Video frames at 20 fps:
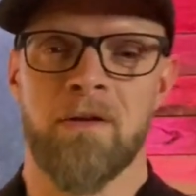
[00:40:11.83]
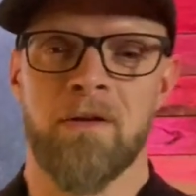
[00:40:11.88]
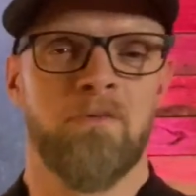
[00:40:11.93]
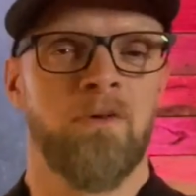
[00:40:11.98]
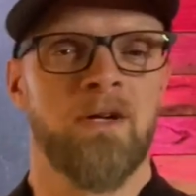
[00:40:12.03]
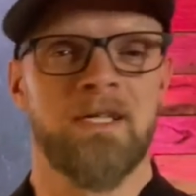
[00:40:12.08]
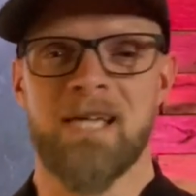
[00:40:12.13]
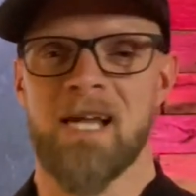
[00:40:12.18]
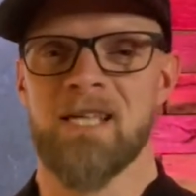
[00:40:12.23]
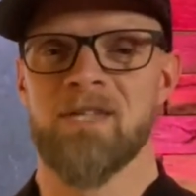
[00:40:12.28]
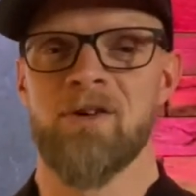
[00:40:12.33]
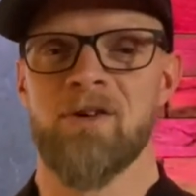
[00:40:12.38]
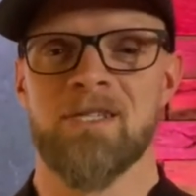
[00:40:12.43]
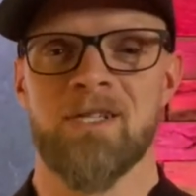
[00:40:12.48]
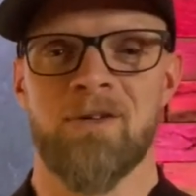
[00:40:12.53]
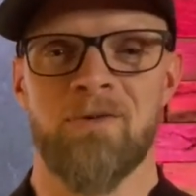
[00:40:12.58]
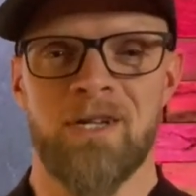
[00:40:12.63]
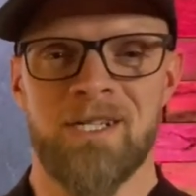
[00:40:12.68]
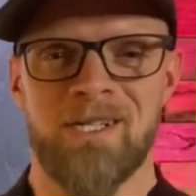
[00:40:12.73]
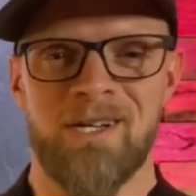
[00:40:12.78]
Reach out to
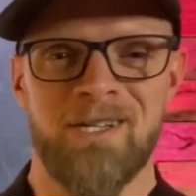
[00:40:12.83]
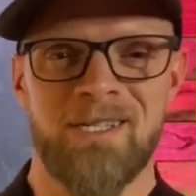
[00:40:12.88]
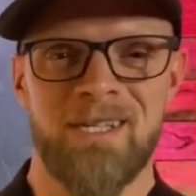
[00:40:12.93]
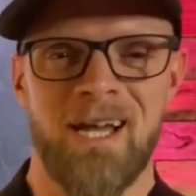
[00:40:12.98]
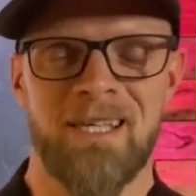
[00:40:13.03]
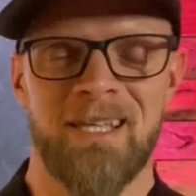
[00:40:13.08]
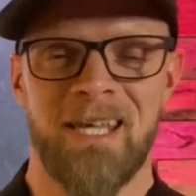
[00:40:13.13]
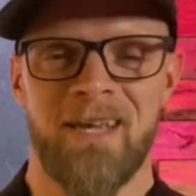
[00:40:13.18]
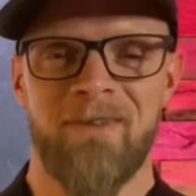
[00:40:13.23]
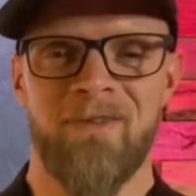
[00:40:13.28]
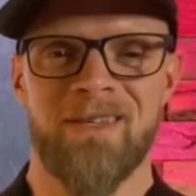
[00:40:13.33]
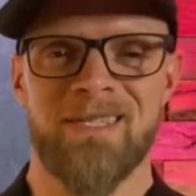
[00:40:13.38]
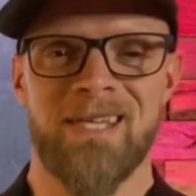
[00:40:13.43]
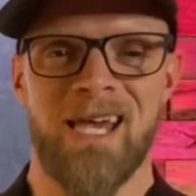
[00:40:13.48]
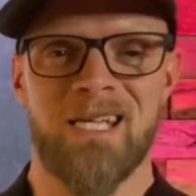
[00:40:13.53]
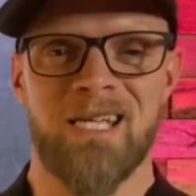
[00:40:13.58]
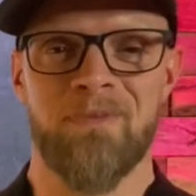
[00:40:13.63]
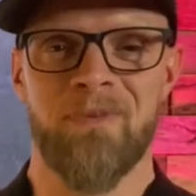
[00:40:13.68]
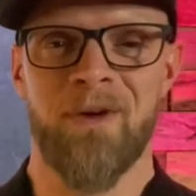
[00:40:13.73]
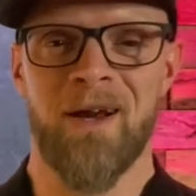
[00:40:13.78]
us at
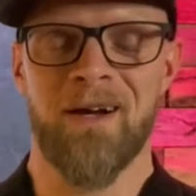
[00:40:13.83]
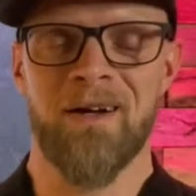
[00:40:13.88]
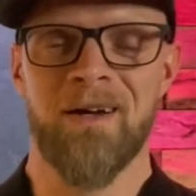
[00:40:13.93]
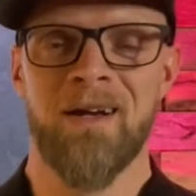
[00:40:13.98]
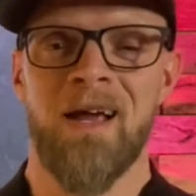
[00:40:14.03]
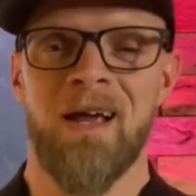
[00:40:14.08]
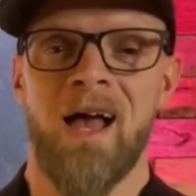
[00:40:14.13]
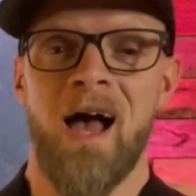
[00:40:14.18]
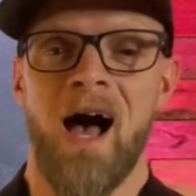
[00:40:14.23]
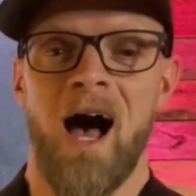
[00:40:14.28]
rechurch.tv/prayer.